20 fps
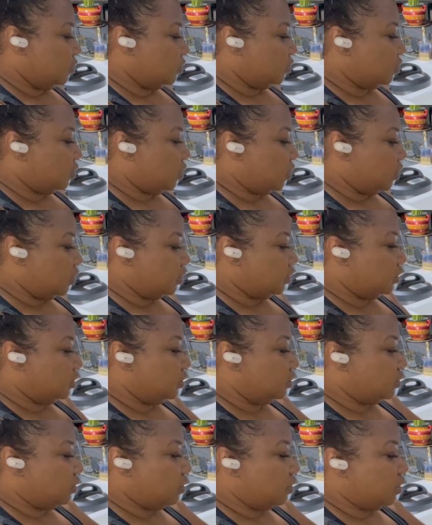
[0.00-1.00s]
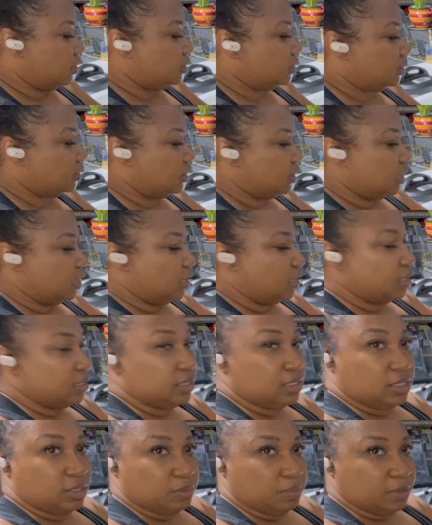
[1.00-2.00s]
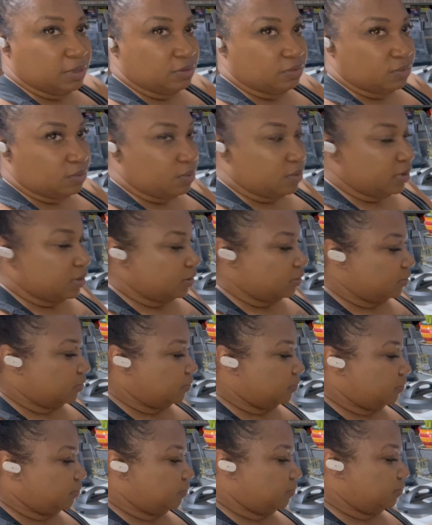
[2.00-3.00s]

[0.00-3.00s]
Toss, a little bit of oil.